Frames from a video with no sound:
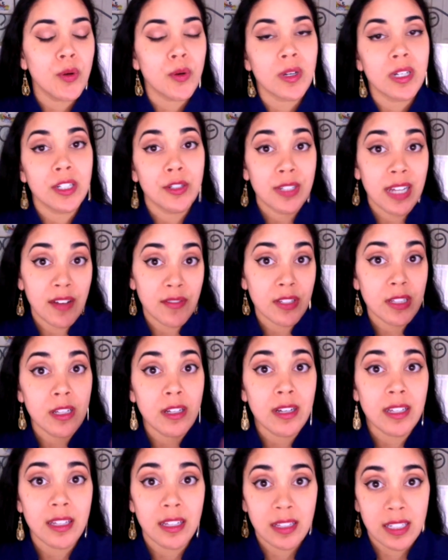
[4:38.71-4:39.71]
or you'd have to
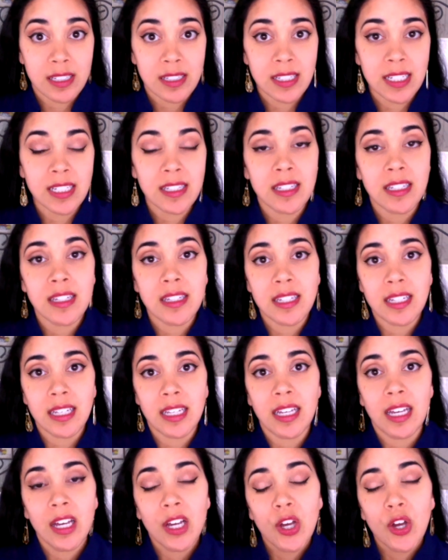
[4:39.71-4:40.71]
look at the listings and
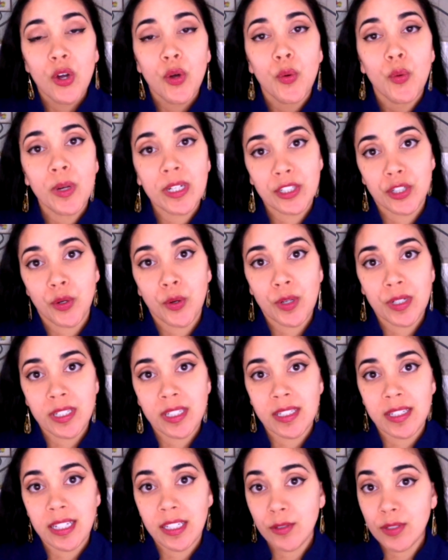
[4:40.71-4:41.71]
see which
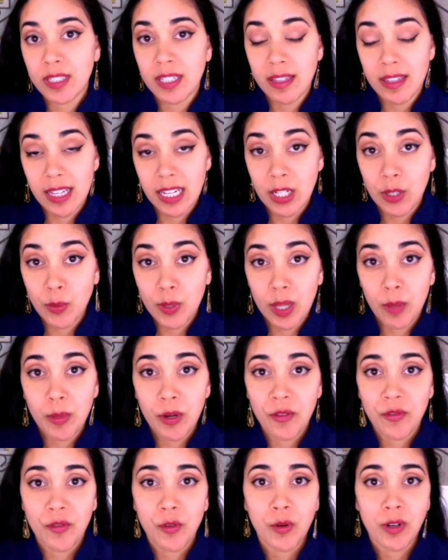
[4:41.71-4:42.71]
corsets they use synthetic
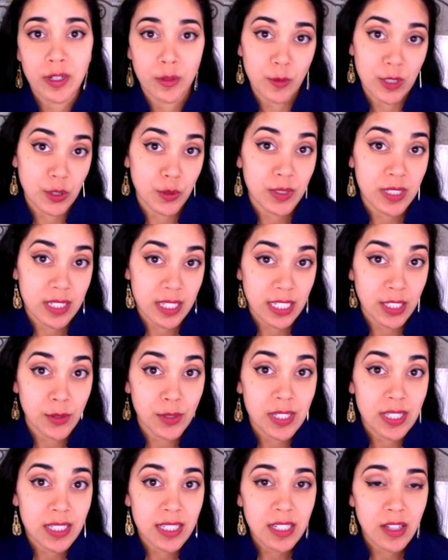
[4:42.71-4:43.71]
whalebone for and which ones they
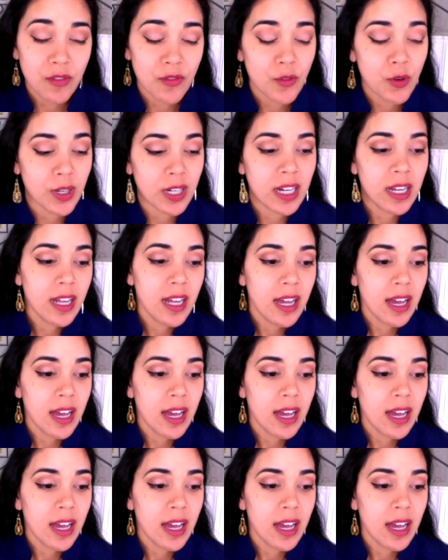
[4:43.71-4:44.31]
use steel for.